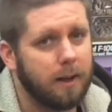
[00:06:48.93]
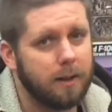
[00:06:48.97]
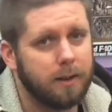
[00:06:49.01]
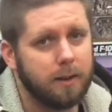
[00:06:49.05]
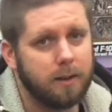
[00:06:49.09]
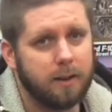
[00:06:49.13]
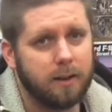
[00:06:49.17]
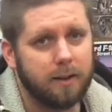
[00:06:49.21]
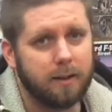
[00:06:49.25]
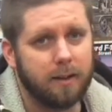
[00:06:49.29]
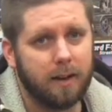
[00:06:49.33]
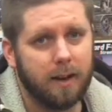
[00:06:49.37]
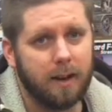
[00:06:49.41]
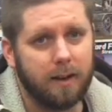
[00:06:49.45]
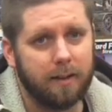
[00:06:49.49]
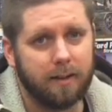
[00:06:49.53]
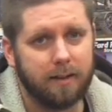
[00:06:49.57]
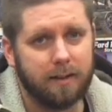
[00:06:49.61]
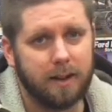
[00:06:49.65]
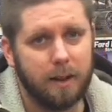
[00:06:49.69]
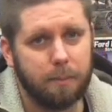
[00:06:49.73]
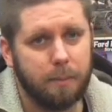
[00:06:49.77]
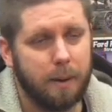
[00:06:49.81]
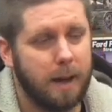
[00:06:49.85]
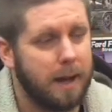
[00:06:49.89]
you can kind of
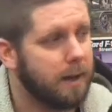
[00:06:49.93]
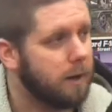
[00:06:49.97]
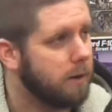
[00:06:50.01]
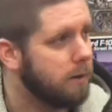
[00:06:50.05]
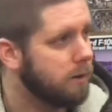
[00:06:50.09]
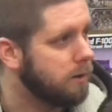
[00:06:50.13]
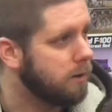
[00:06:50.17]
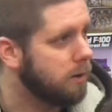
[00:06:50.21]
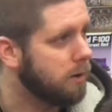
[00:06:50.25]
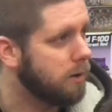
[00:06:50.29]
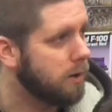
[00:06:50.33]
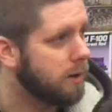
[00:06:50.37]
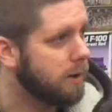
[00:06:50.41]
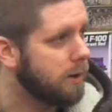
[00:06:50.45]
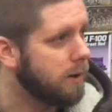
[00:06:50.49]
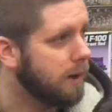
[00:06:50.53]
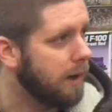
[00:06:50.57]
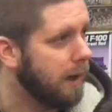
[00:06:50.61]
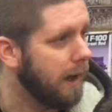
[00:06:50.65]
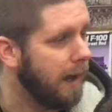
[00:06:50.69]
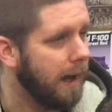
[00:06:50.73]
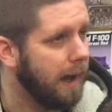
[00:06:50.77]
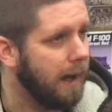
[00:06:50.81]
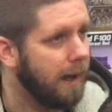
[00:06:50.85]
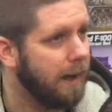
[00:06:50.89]
sit back, look
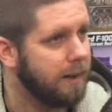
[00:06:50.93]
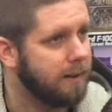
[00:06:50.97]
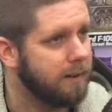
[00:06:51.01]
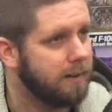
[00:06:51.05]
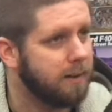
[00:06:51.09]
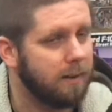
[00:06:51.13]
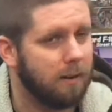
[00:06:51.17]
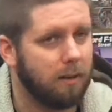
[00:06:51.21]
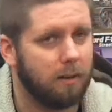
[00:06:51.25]
at